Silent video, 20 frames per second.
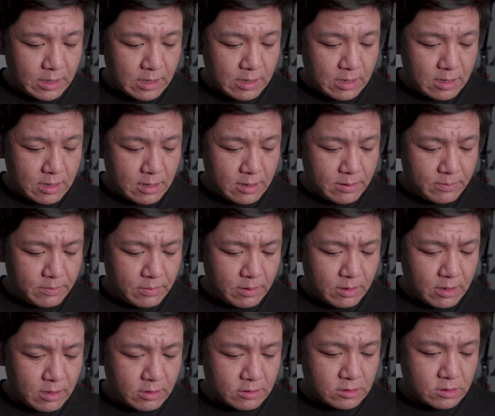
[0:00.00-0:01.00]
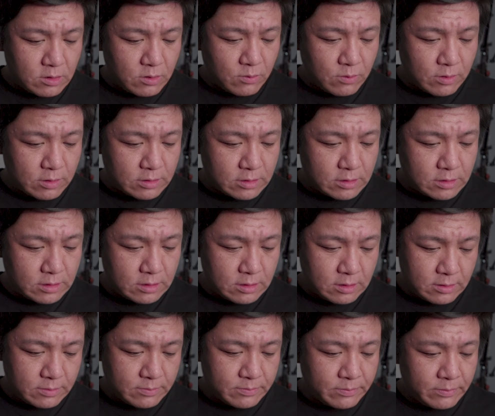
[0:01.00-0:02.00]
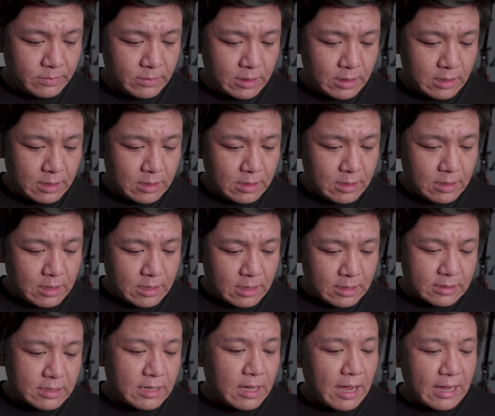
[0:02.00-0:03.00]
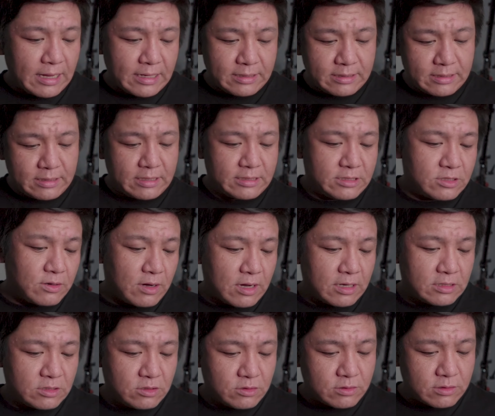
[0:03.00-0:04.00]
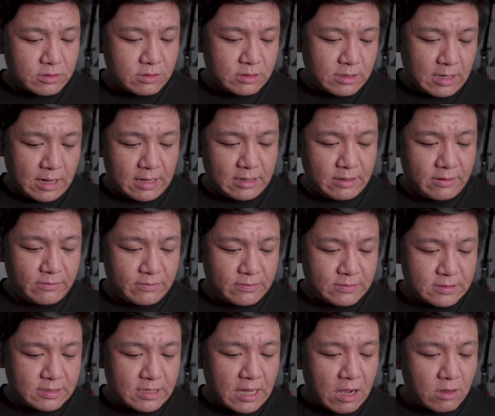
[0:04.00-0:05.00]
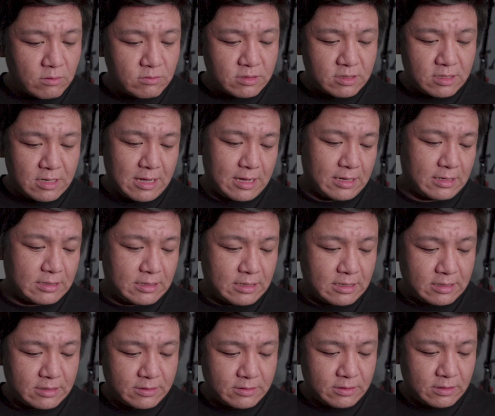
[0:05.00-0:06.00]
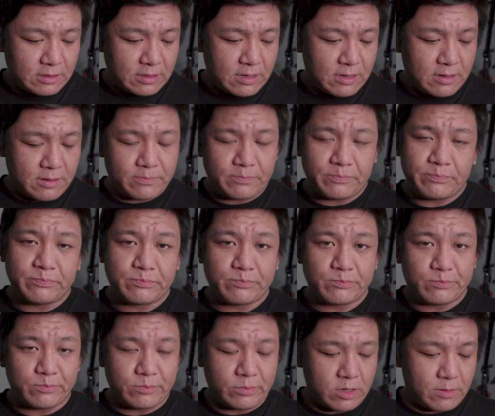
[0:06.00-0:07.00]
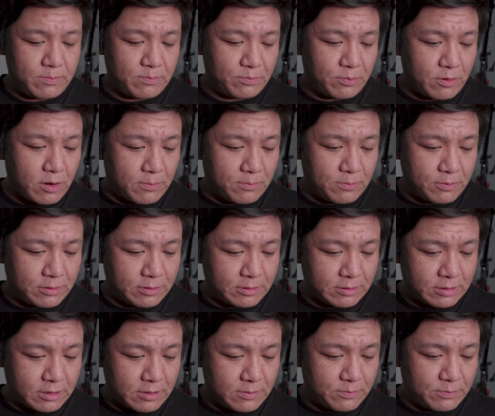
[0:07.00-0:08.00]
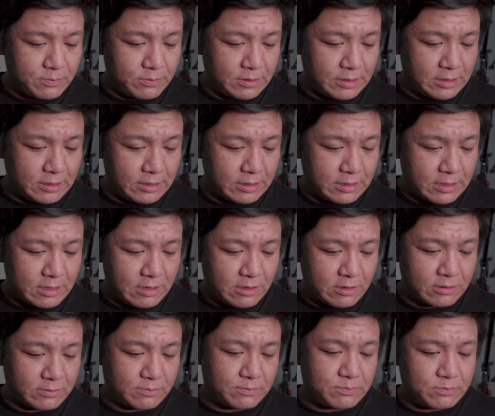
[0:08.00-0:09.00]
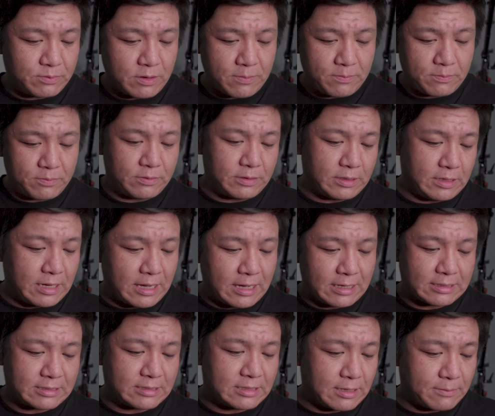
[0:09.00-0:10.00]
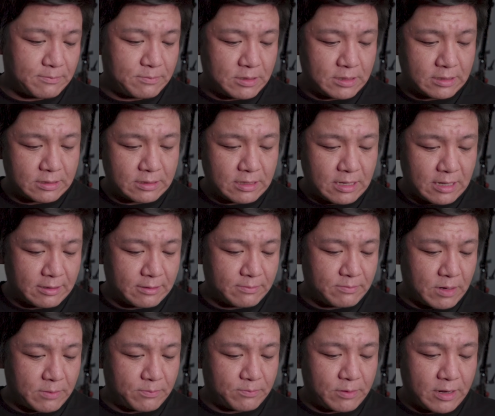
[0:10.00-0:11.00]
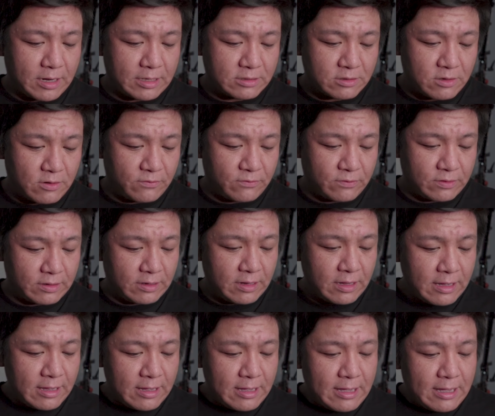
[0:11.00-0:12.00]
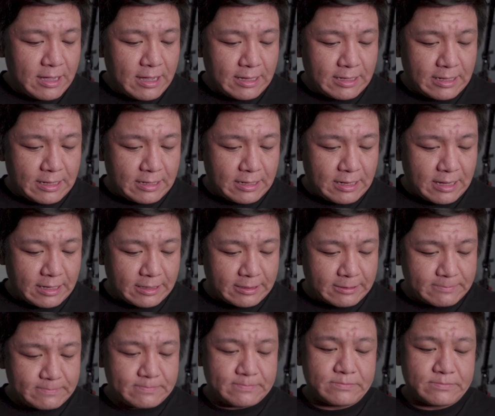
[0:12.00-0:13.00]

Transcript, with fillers: um, also what's it's kind they try to kind of sound like they're um, a proper company or properly accepting like my price offer, and then like